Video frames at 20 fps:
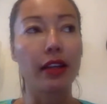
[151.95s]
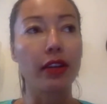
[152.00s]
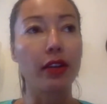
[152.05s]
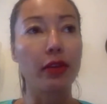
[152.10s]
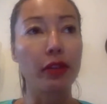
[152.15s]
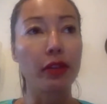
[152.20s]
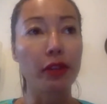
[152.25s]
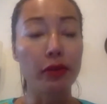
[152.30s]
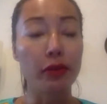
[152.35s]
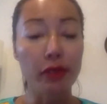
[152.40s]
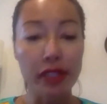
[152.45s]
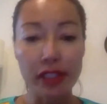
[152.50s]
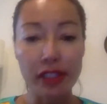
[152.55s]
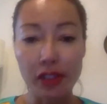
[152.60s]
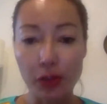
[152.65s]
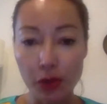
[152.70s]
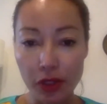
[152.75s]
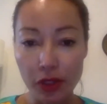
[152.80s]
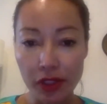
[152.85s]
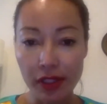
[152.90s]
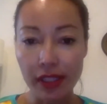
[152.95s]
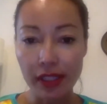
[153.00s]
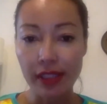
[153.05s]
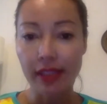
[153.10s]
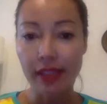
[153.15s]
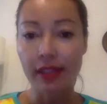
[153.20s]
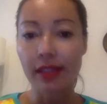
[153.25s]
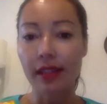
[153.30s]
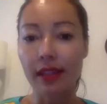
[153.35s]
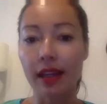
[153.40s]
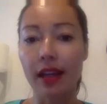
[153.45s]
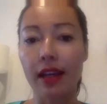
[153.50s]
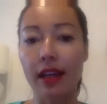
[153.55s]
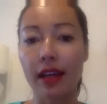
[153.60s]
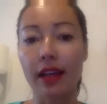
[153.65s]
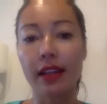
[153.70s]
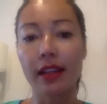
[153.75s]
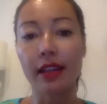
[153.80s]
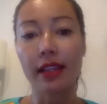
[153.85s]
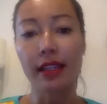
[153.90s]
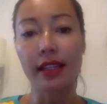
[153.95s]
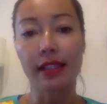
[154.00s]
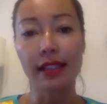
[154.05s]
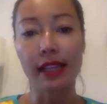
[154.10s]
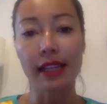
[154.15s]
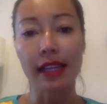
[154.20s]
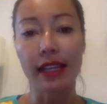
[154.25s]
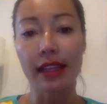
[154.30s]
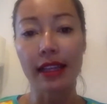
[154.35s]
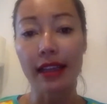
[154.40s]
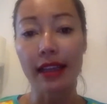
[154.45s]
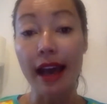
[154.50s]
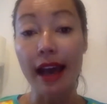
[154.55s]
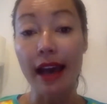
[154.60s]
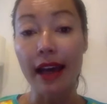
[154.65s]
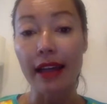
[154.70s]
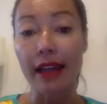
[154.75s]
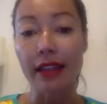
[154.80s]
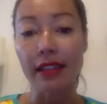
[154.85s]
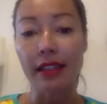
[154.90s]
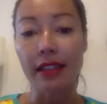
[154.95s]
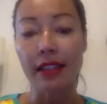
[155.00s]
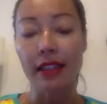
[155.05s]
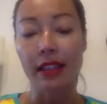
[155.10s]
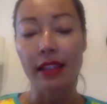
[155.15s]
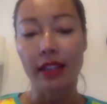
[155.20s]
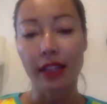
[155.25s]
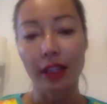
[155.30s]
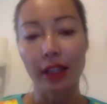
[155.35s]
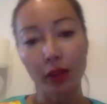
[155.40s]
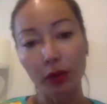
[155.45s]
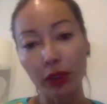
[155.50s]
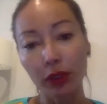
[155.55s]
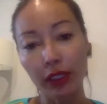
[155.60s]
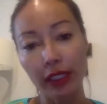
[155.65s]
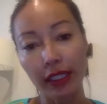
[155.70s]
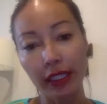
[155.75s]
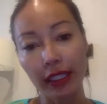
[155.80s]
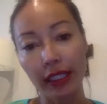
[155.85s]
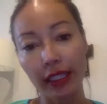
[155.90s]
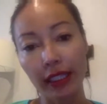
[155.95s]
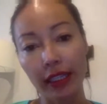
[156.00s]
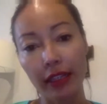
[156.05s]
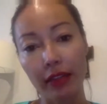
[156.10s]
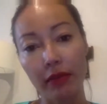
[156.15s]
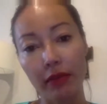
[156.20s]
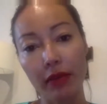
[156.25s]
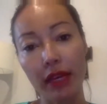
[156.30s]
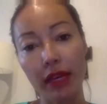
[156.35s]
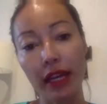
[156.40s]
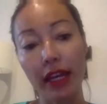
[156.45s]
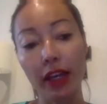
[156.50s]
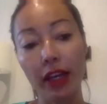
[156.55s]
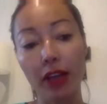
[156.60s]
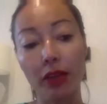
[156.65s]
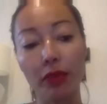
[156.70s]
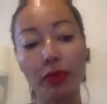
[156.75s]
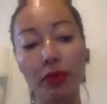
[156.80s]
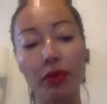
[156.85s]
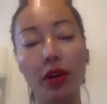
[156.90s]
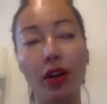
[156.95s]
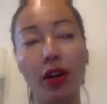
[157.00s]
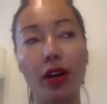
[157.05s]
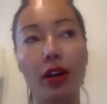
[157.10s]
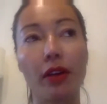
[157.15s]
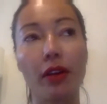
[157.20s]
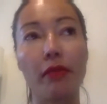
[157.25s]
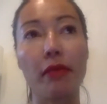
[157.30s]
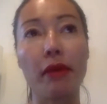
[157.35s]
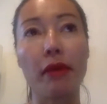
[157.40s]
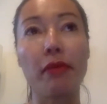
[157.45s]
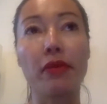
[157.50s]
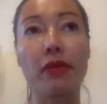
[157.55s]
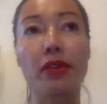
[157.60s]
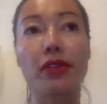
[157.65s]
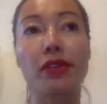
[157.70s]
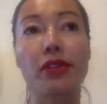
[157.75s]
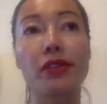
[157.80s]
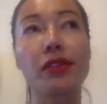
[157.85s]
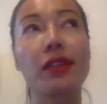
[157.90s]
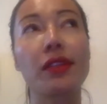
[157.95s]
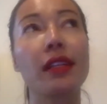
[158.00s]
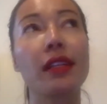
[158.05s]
career resources, things like that could really help our members